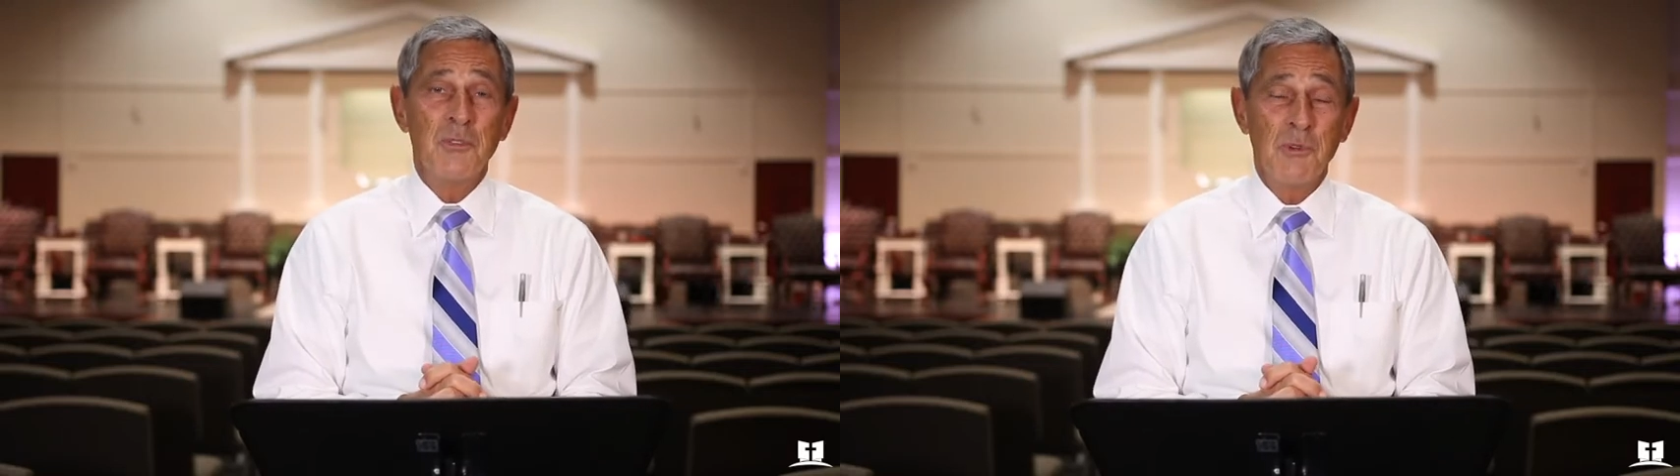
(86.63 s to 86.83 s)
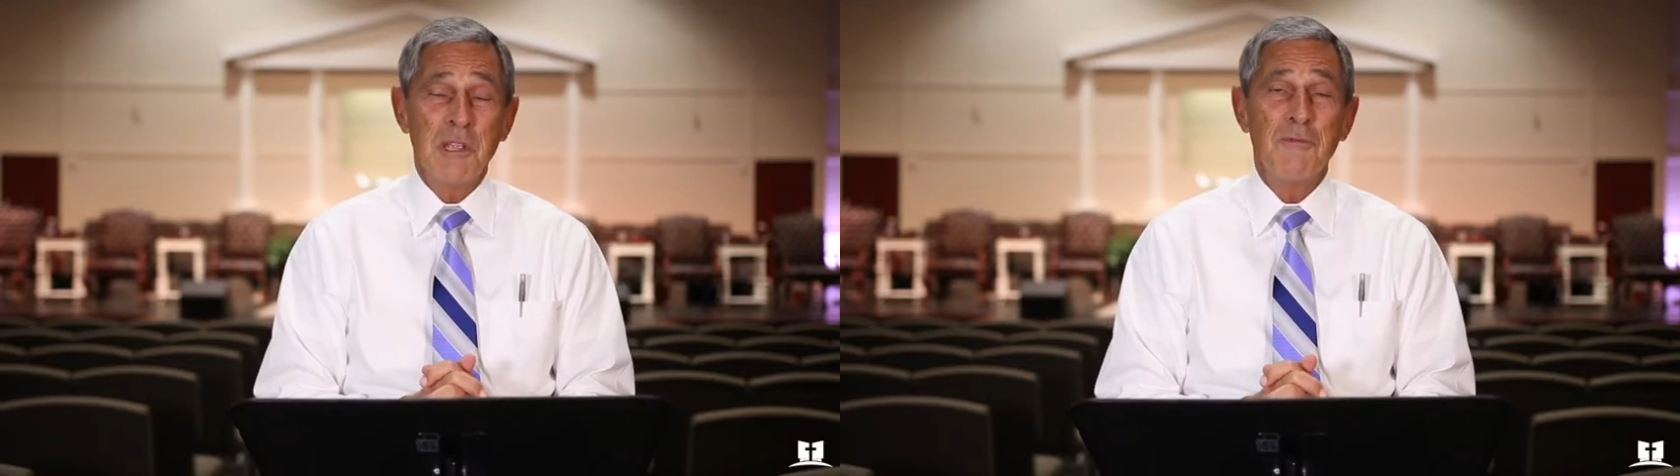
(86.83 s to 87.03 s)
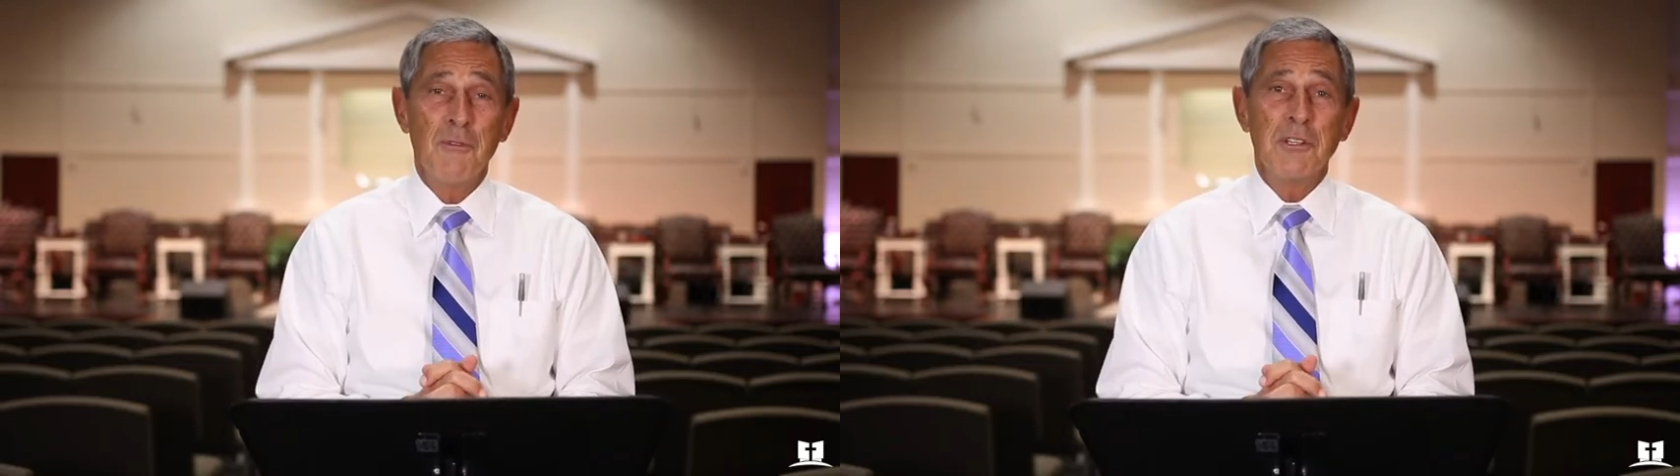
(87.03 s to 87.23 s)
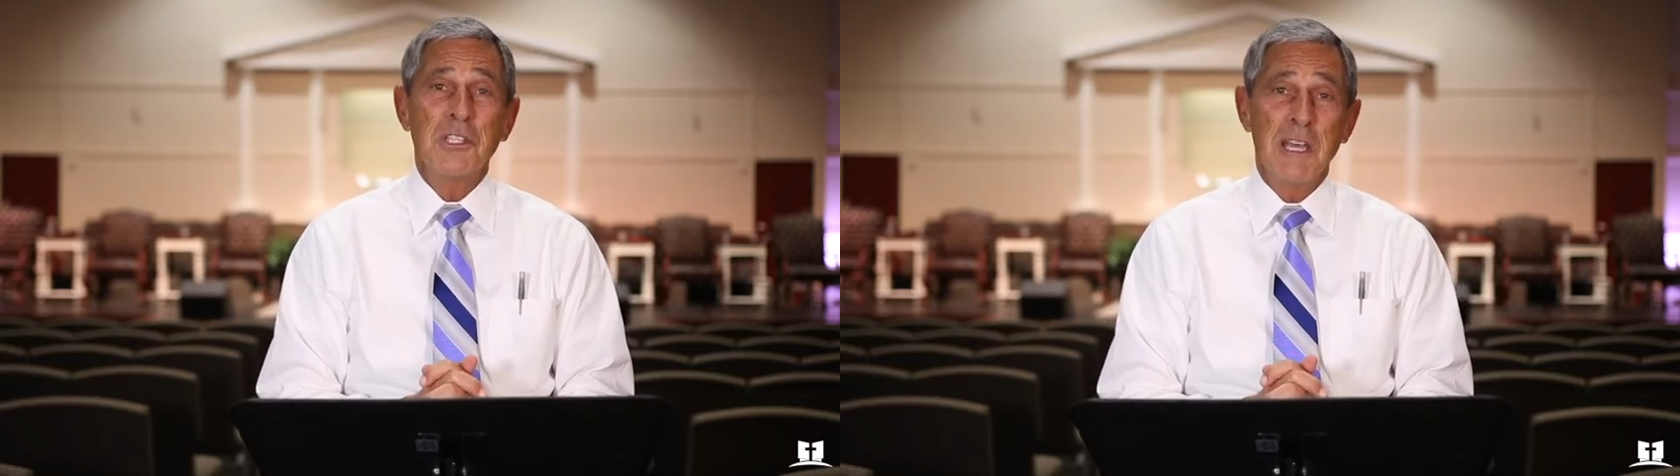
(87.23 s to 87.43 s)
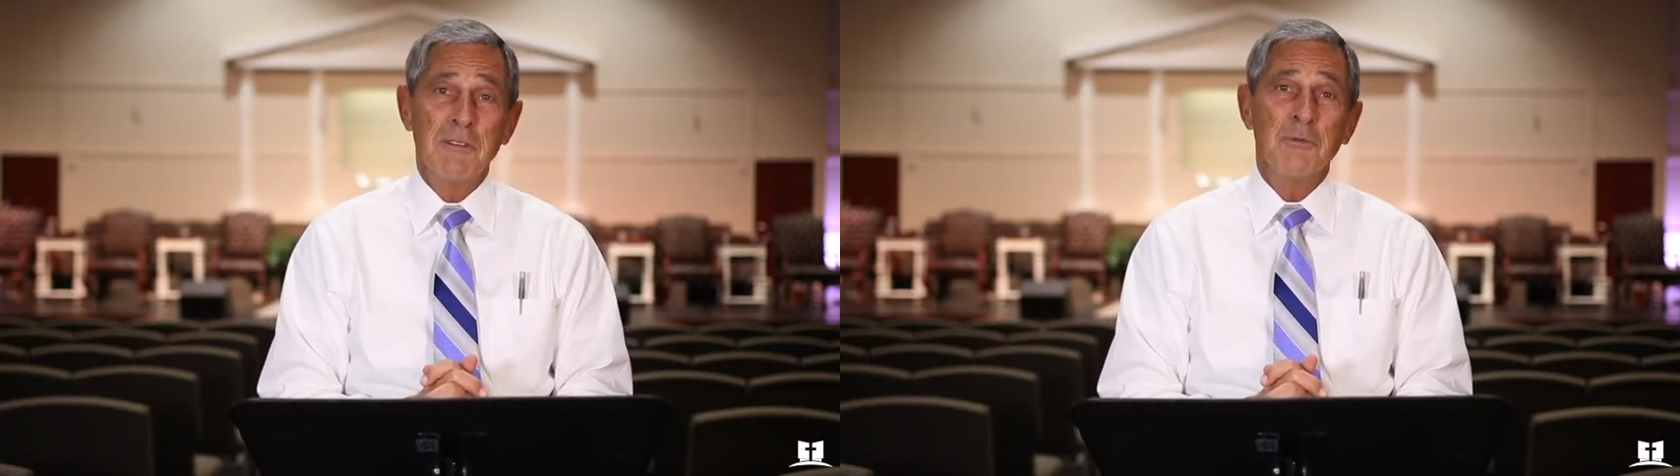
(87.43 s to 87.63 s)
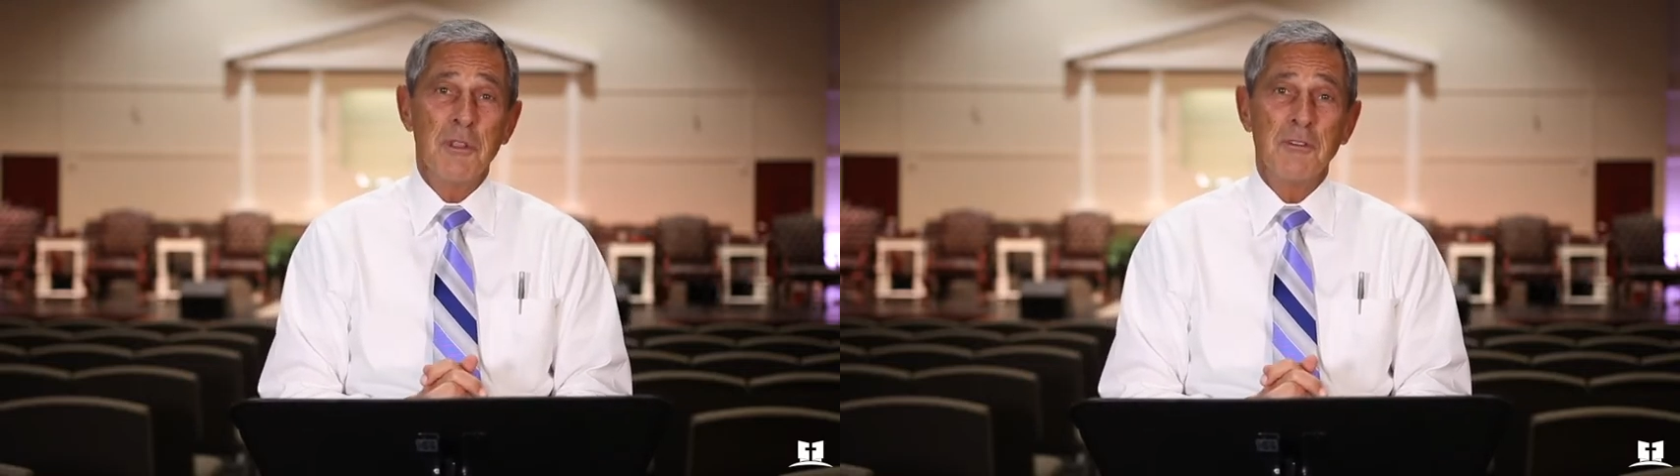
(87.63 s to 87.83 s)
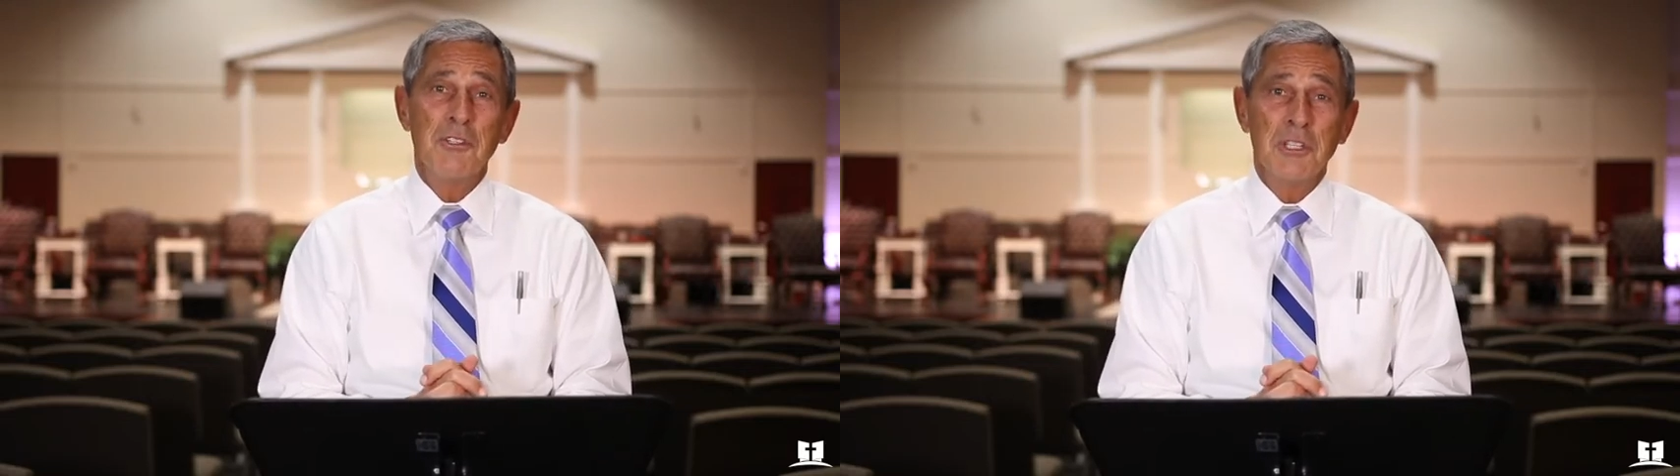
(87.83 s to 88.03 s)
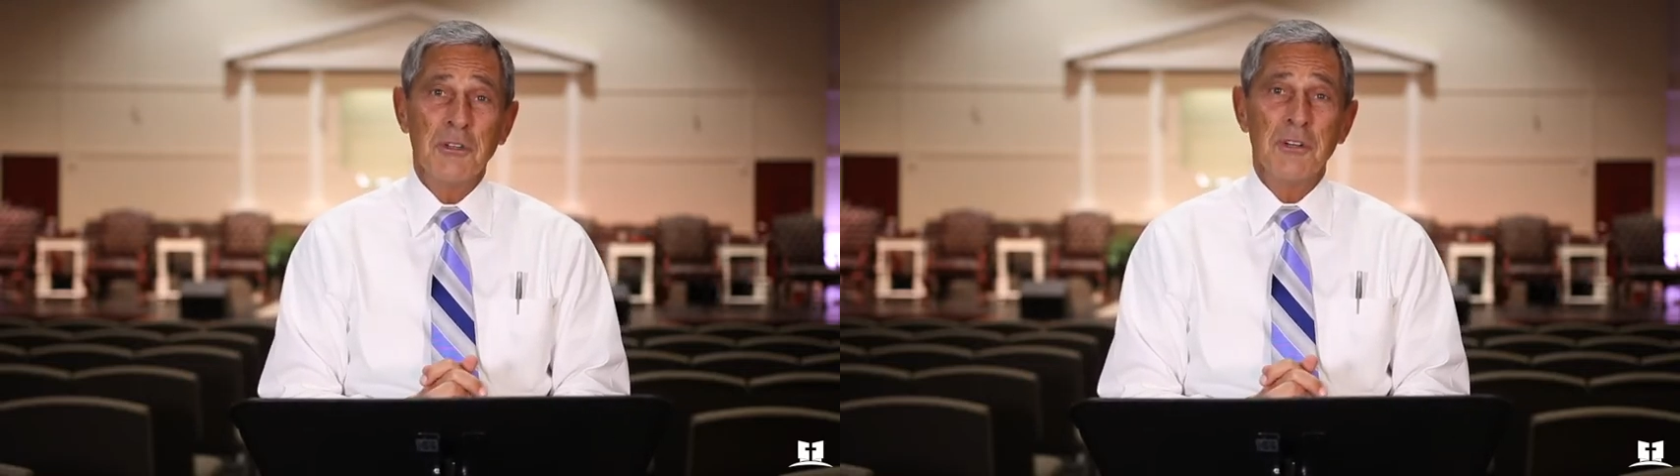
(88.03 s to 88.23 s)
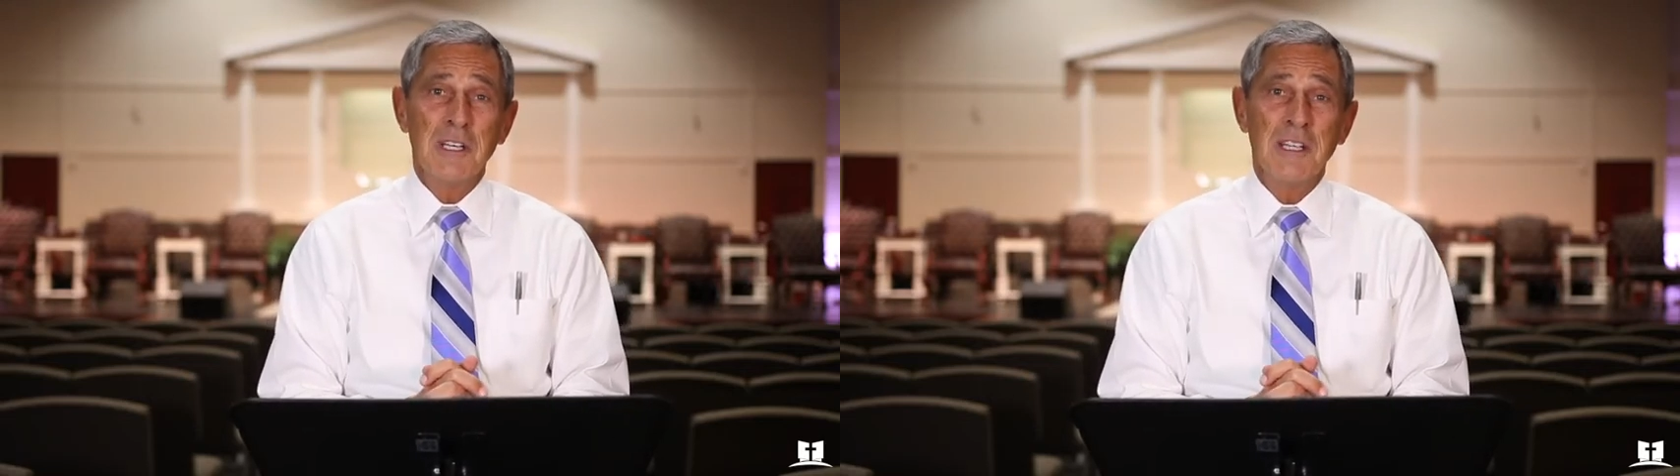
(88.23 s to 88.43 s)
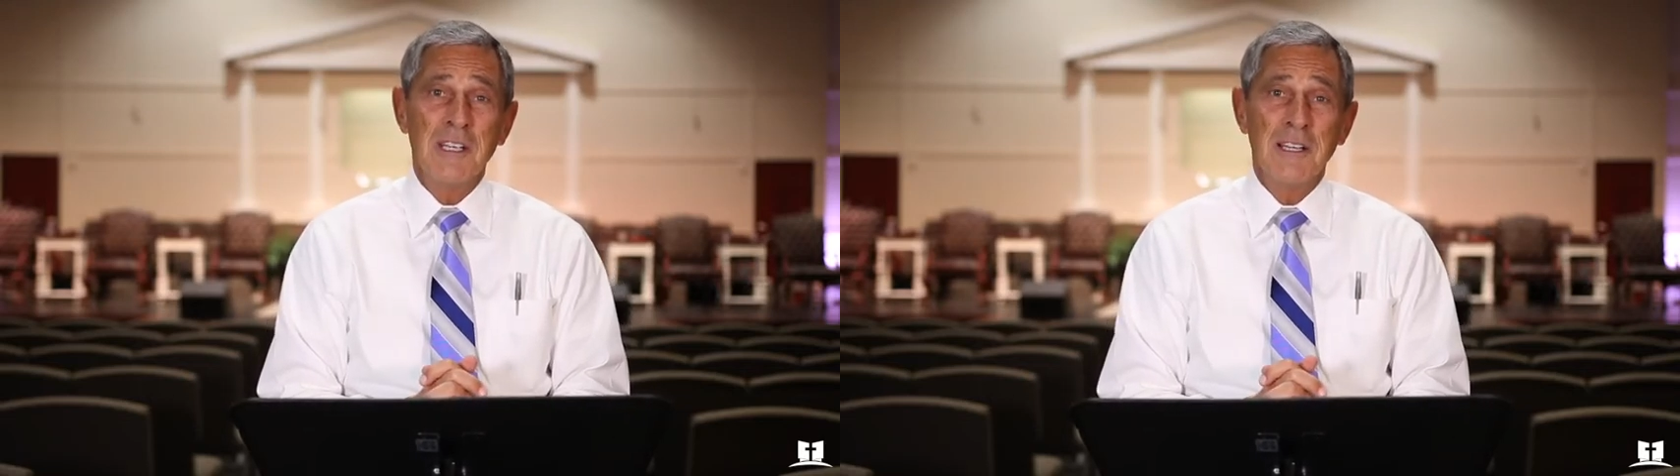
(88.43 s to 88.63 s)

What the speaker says: 24/7 with their children.